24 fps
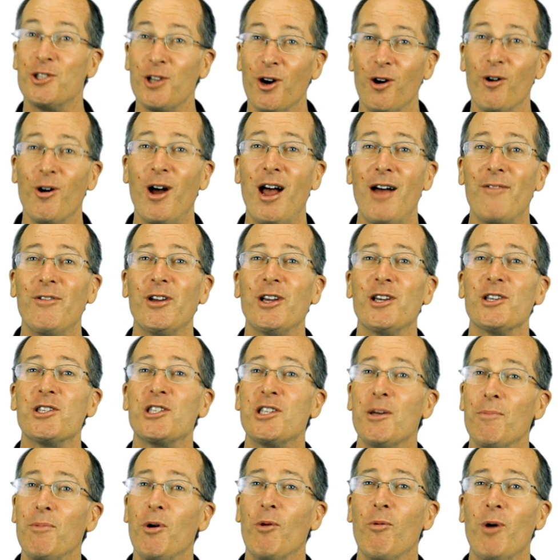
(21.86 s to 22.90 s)
so having a
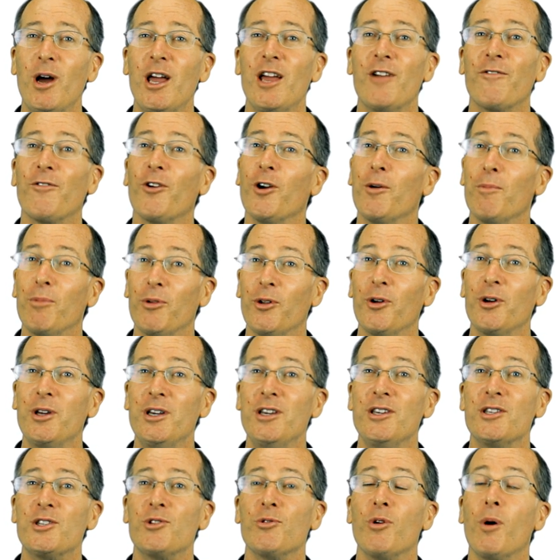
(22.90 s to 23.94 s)
simple way for
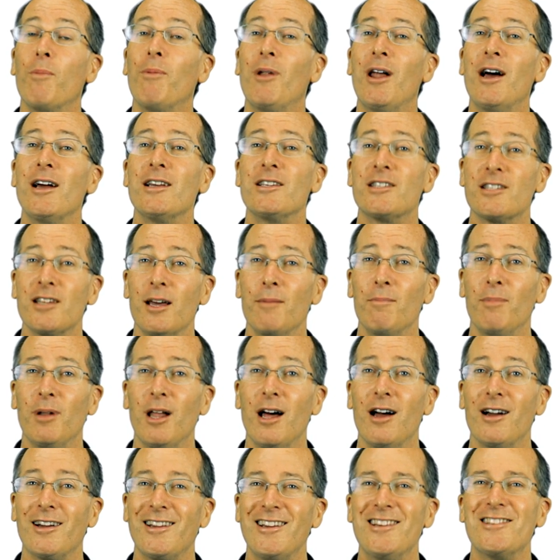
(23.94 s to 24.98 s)
employees to apply
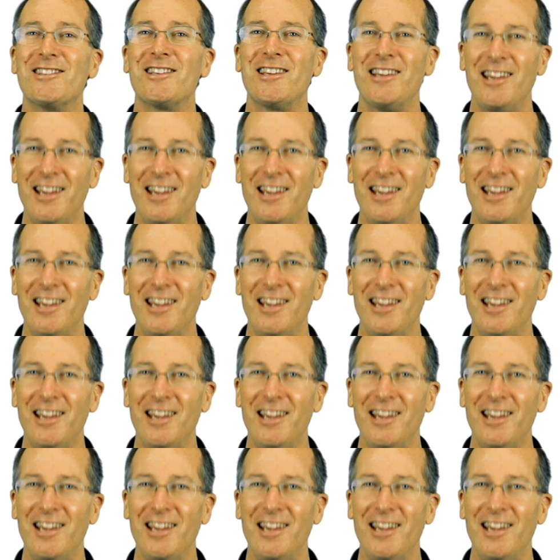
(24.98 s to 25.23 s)
sunblock is